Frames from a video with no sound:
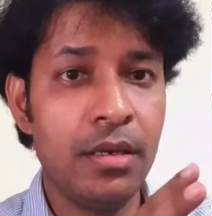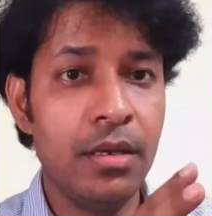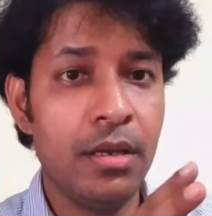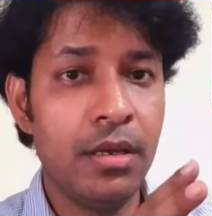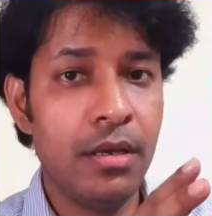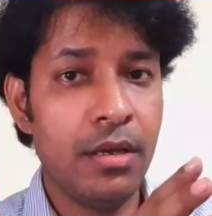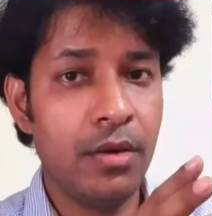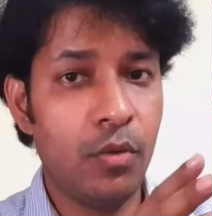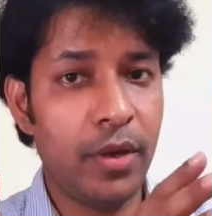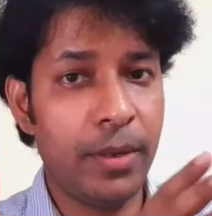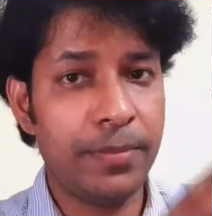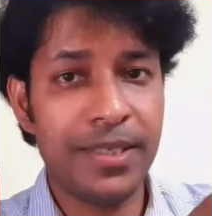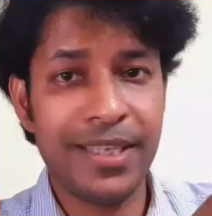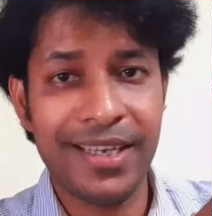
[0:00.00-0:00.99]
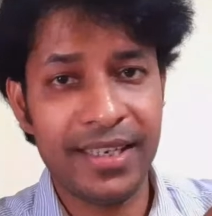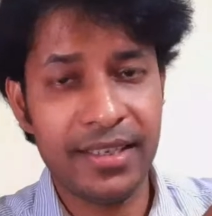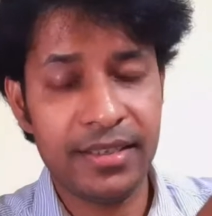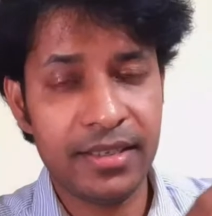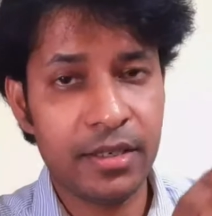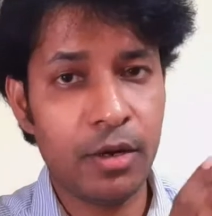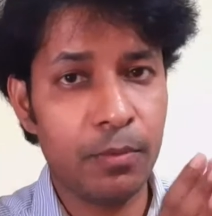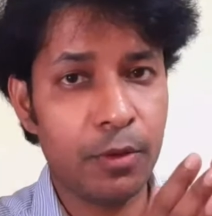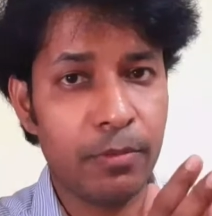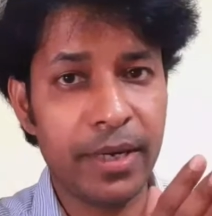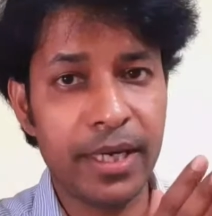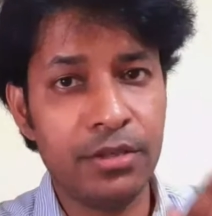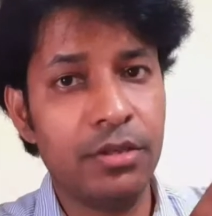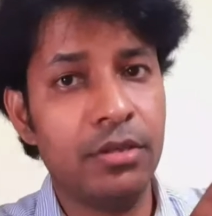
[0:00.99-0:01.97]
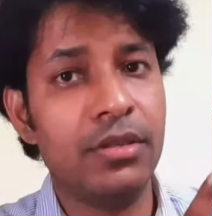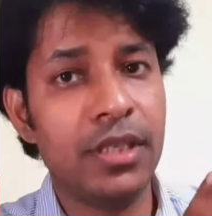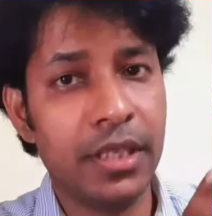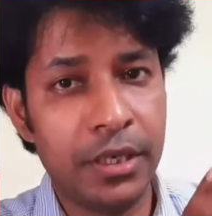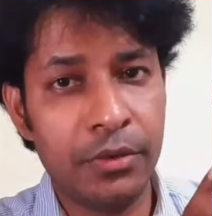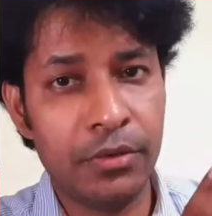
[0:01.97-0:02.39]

website is compromised on security.